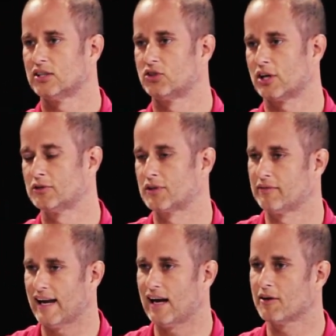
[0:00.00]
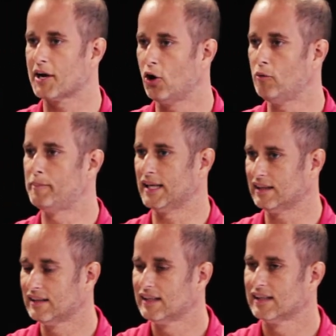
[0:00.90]
Joseph out,
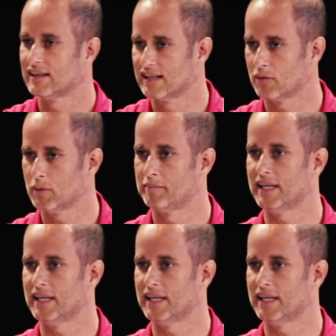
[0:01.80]
hoping that it would